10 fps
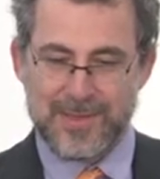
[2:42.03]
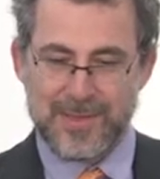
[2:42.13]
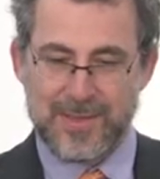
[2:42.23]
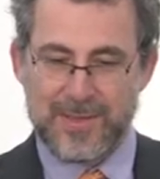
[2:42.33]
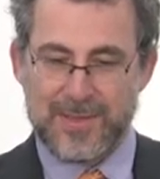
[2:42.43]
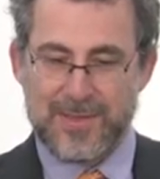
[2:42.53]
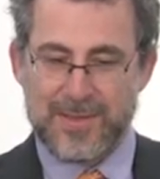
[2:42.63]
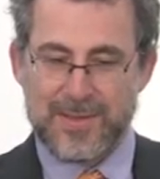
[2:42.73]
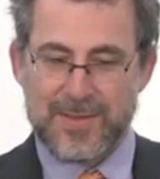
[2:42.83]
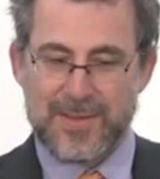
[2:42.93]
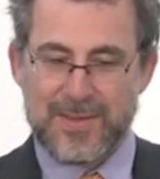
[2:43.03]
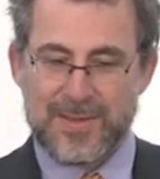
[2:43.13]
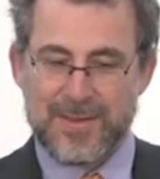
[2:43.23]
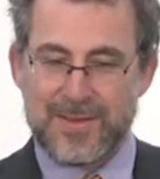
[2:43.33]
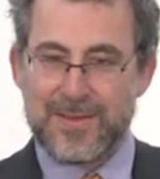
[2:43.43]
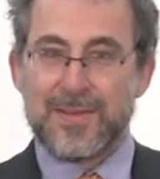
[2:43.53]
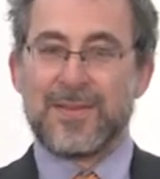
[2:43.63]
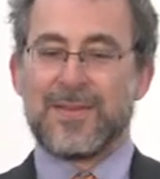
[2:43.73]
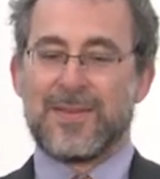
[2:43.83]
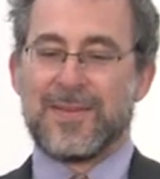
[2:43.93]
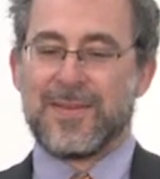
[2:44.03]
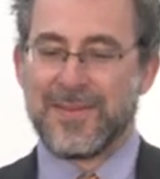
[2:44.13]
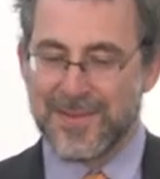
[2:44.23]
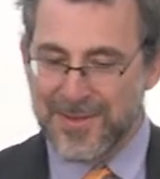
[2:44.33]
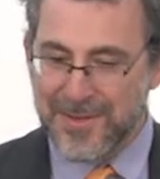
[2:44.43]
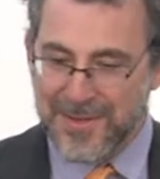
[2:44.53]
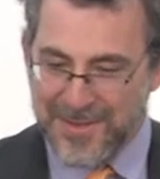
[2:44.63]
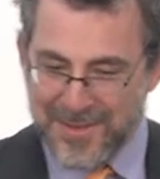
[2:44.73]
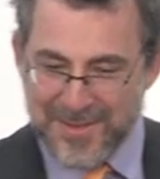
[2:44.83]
(no one is talking)